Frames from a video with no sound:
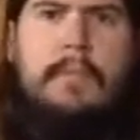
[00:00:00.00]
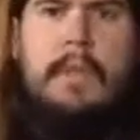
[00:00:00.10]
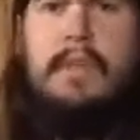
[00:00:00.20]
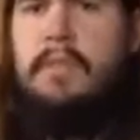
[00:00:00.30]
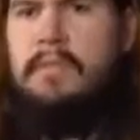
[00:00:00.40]

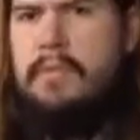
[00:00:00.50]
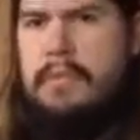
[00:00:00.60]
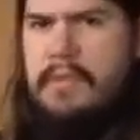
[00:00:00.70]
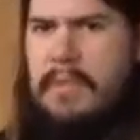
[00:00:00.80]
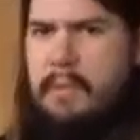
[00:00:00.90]
You'll have
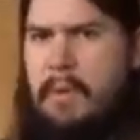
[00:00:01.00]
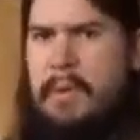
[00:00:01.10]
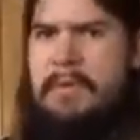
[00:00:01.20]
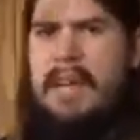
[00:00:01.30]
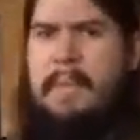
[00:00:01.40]
seen me when I'm
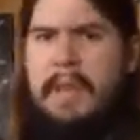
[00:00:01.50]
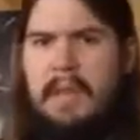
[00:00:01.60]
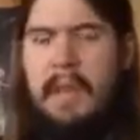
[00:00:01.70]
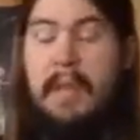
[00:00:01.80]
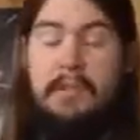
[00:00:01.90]
stabbing,
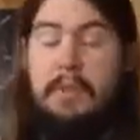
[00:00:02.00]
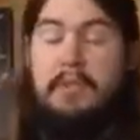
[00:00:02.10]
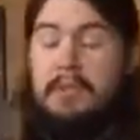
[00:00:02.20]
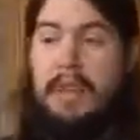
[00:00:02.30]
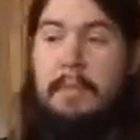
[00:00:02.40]
I'll
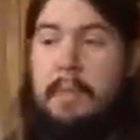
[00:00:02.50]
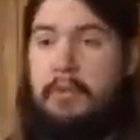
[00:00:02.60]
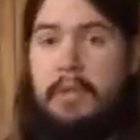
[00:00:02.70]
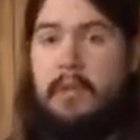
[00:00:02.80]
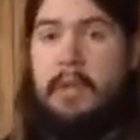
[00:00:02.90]
stab milk
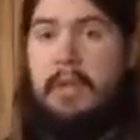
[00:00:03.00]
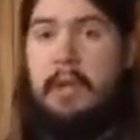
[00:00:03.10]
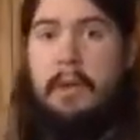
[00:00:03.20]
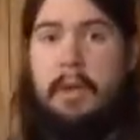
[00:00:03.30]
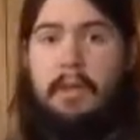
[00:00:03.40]
jugs with it,
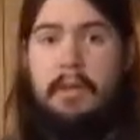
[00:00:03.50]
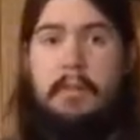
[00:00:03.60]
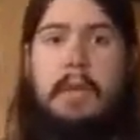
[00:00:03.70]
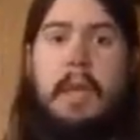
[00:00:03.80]
I'll cut them.